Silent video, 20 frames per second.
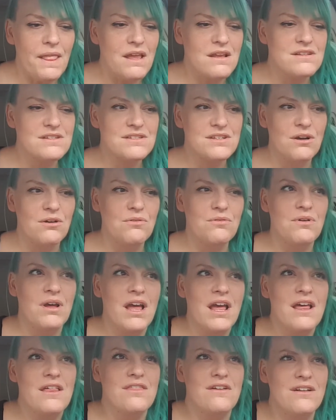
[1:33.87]
So
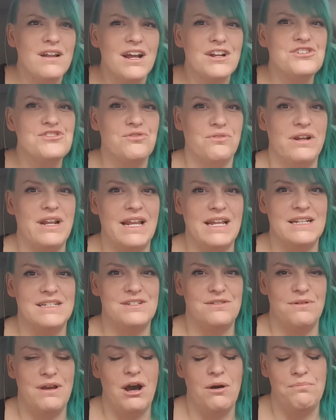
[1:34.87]
they're not joining
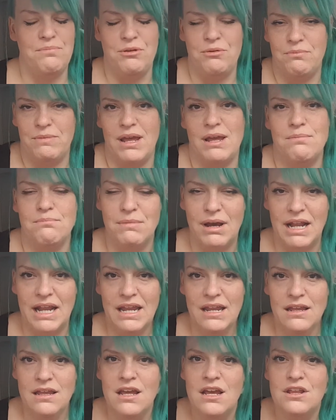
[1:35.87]
to help you make
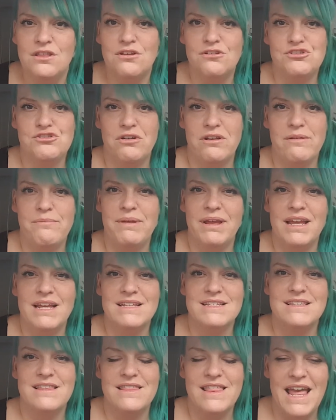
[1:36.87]
money. They're joining
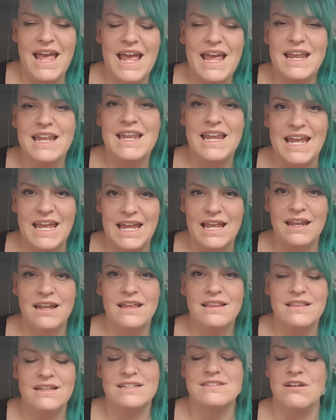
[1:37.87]
because they need
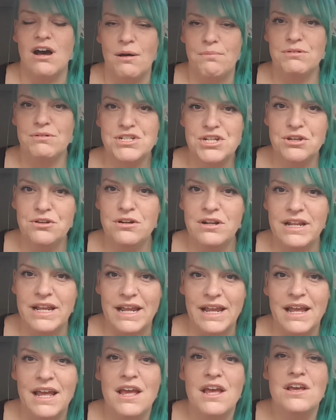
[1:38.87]
this
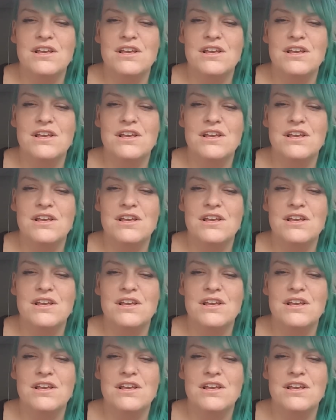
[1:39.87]
opportunity.